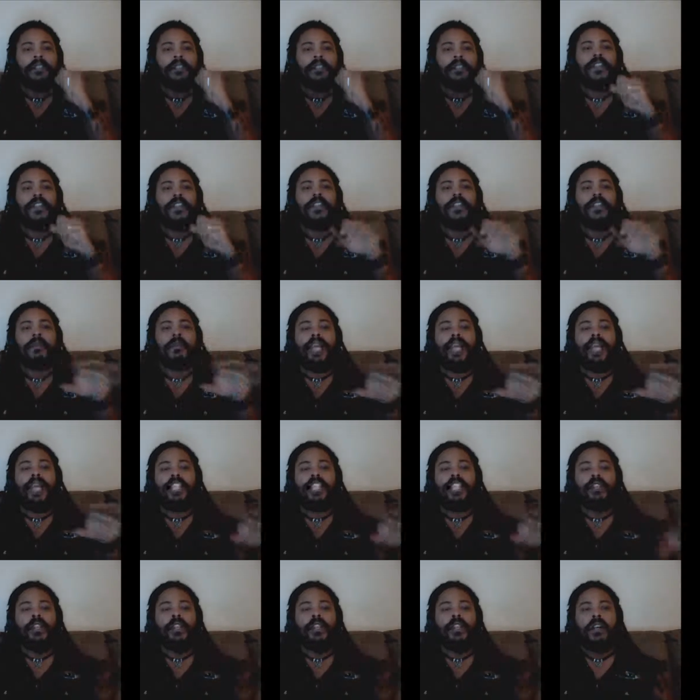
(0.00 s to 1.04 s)
the further
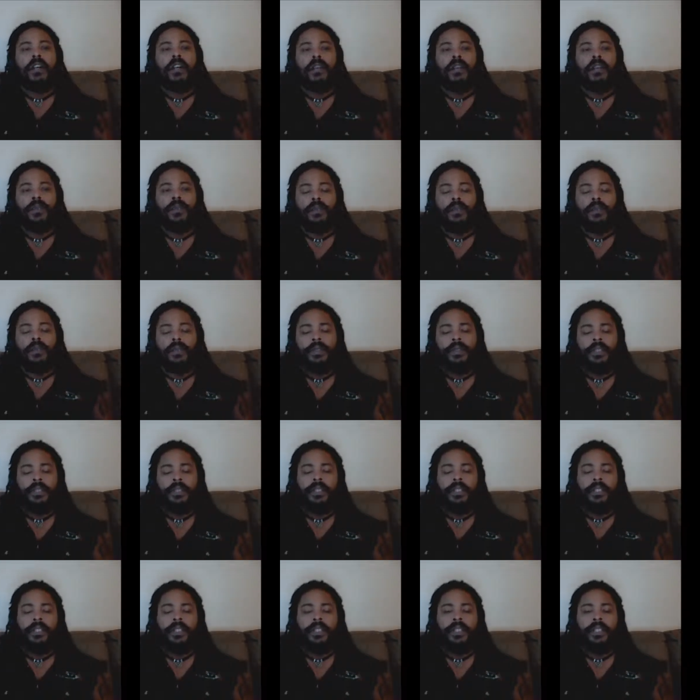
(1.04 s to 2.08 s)
back you go,
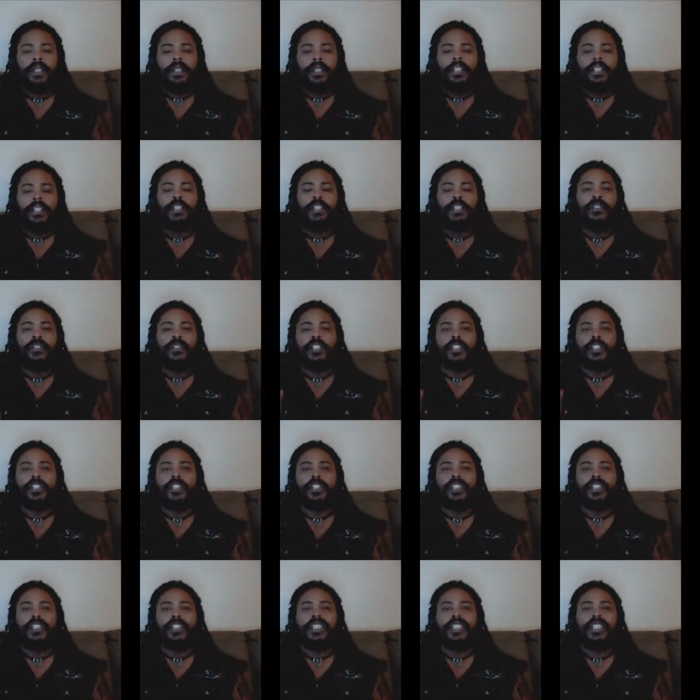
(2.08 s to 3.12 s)
you
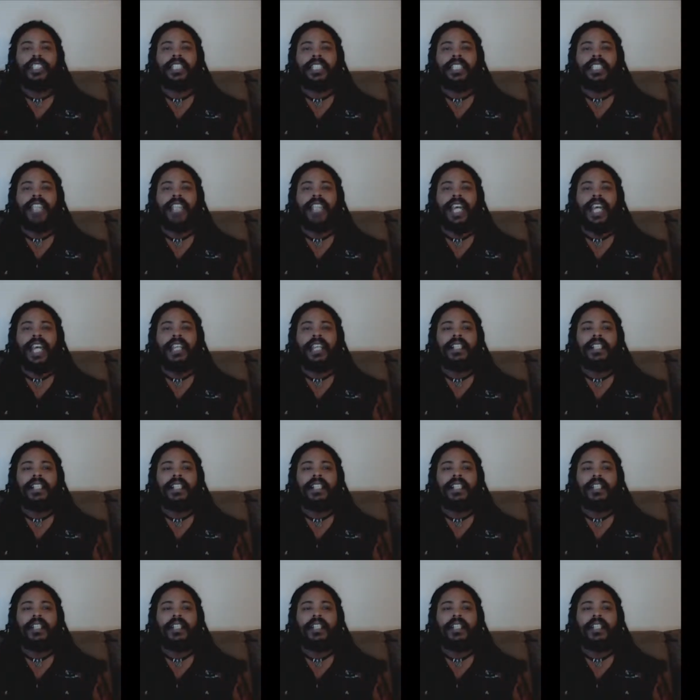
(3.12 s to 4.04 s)
start to see that